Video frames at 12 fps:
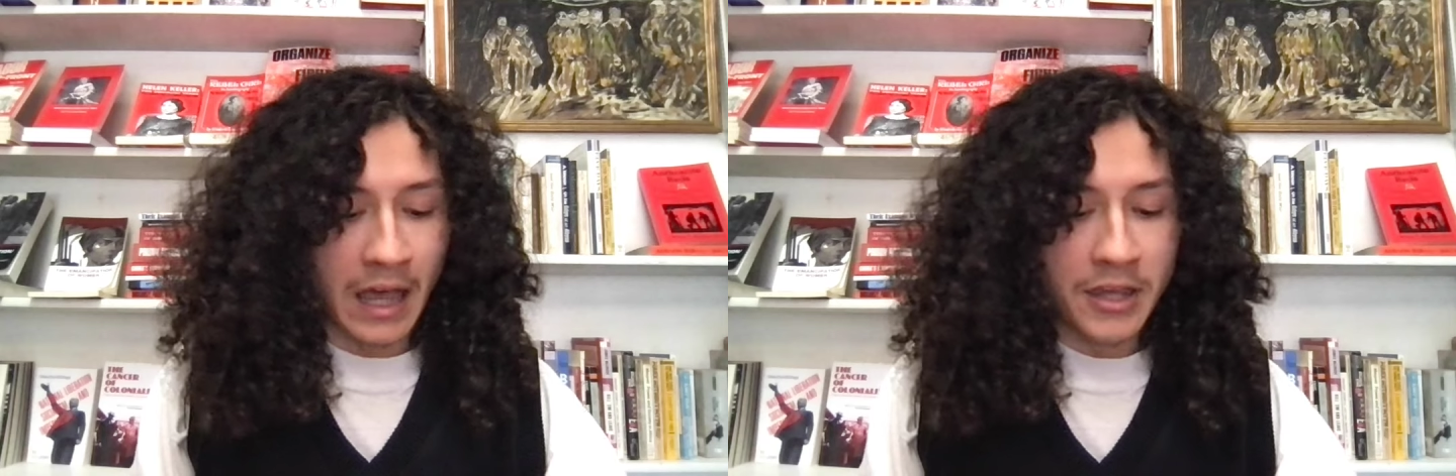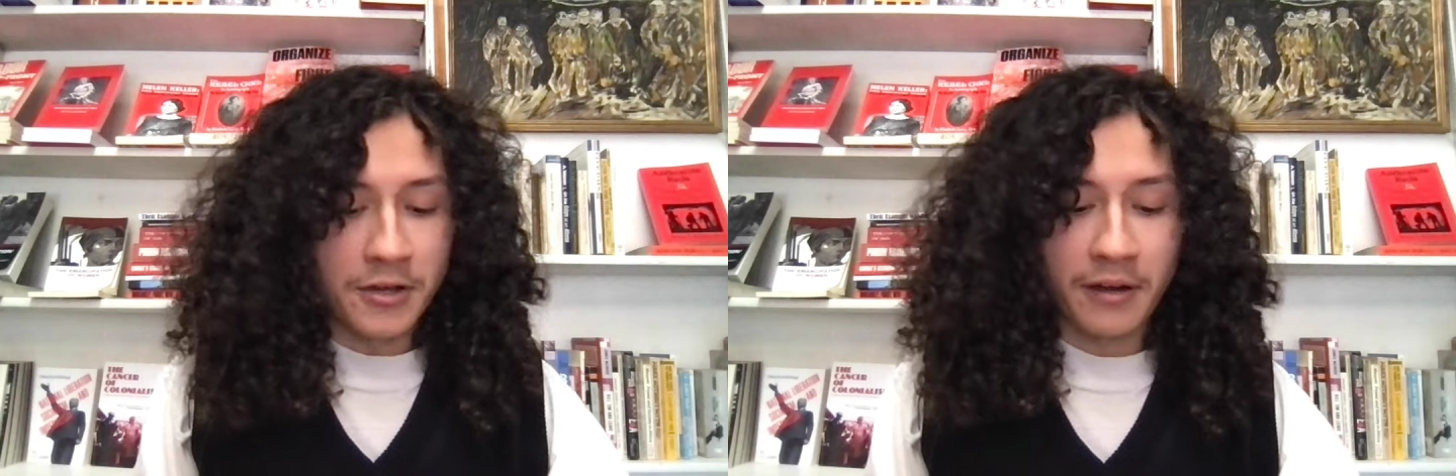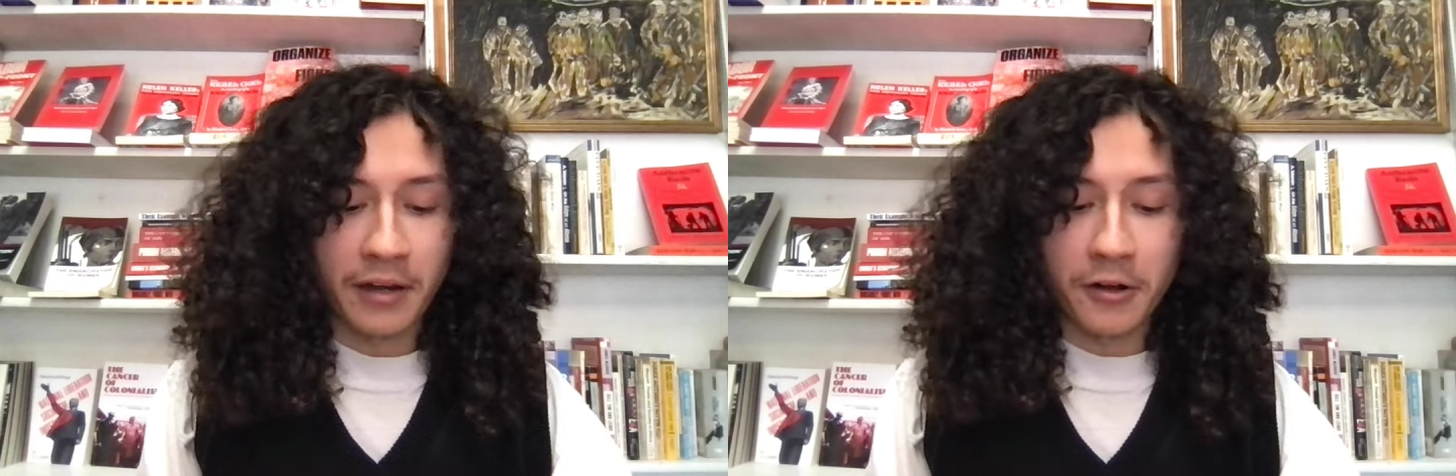You
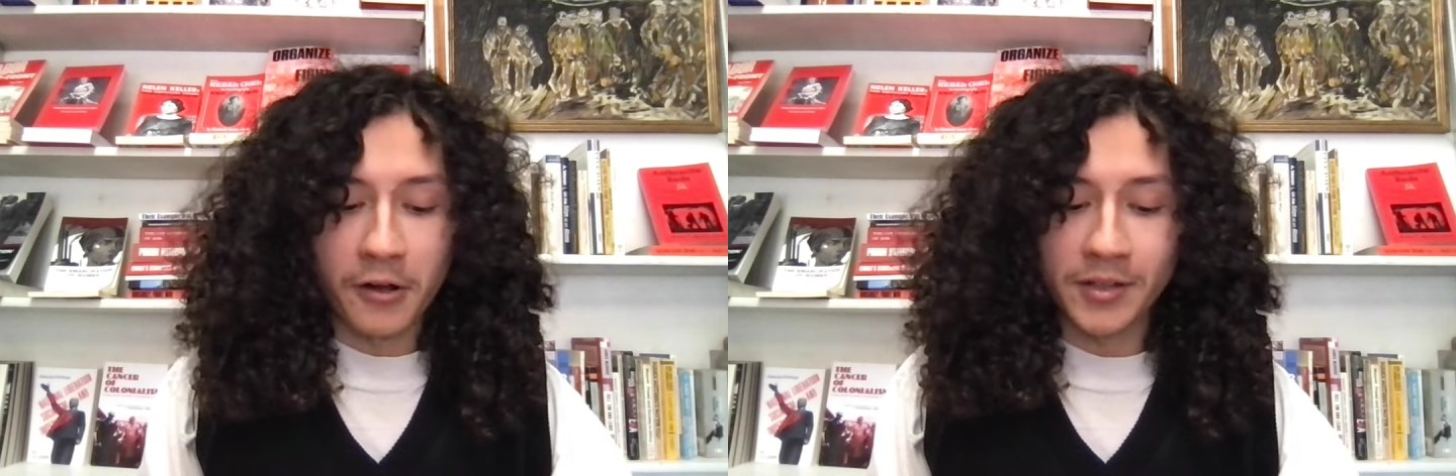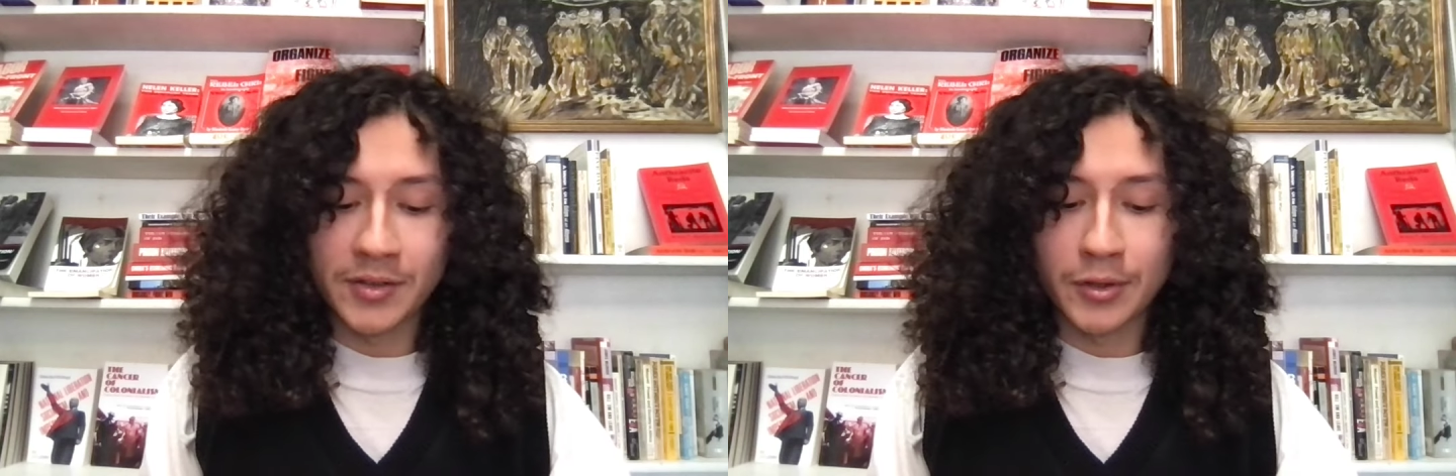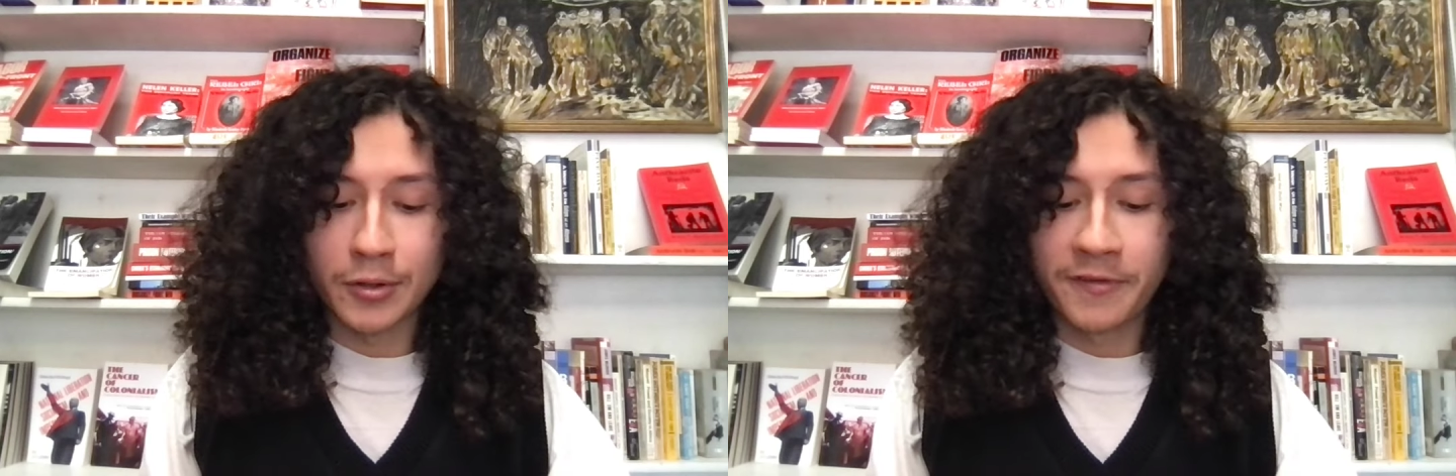can
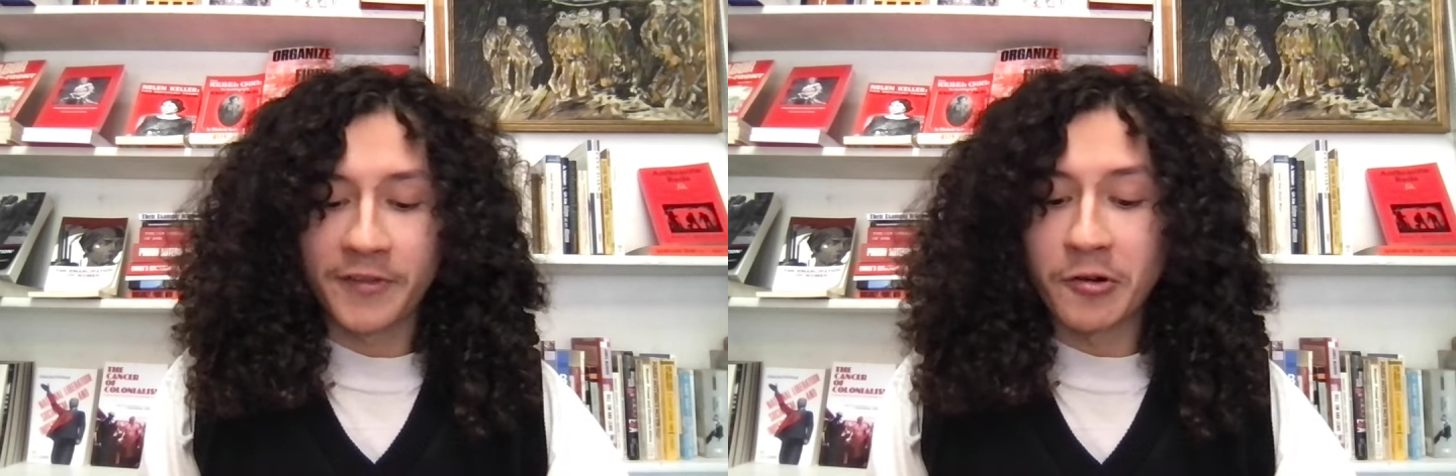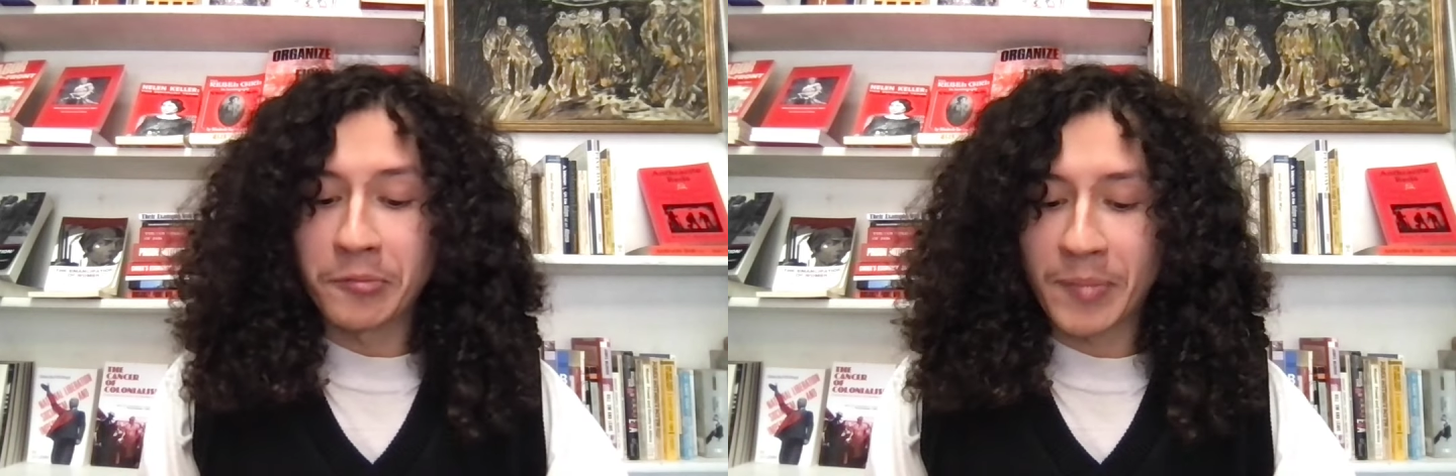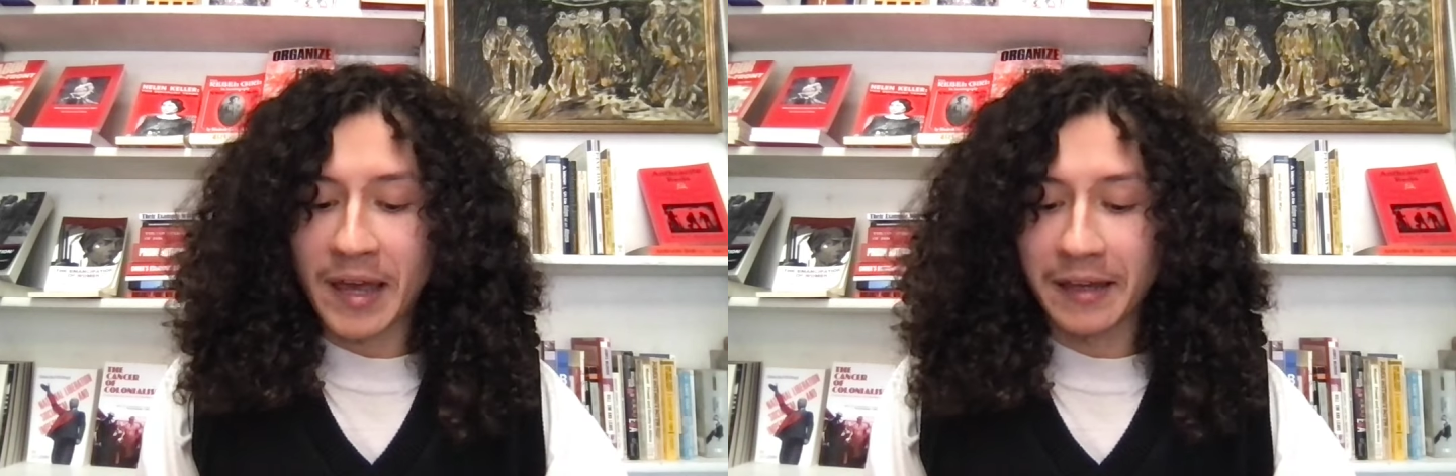also phone
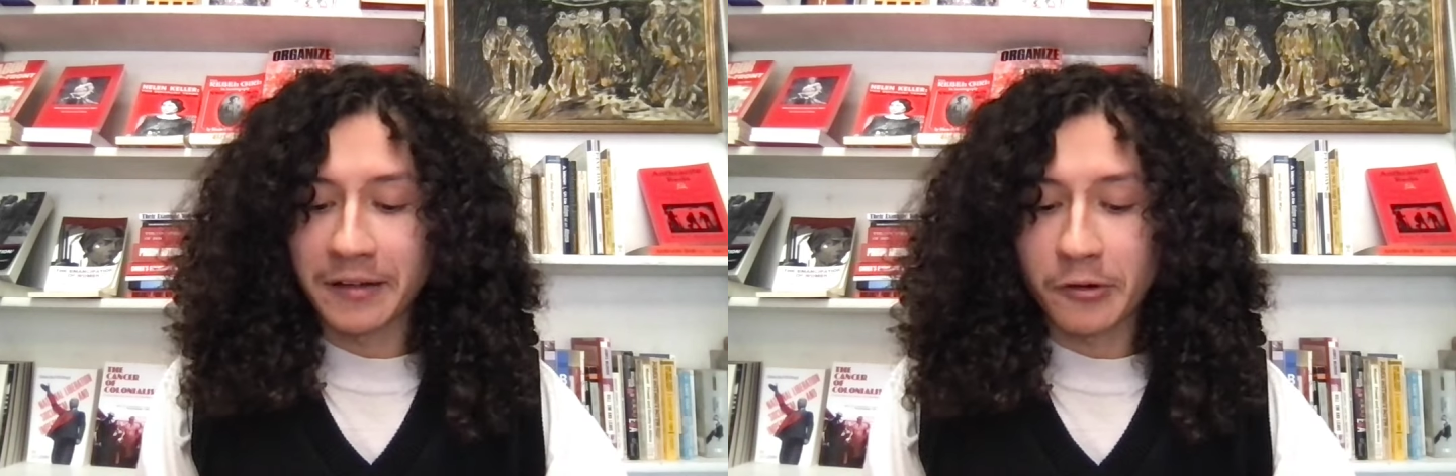bank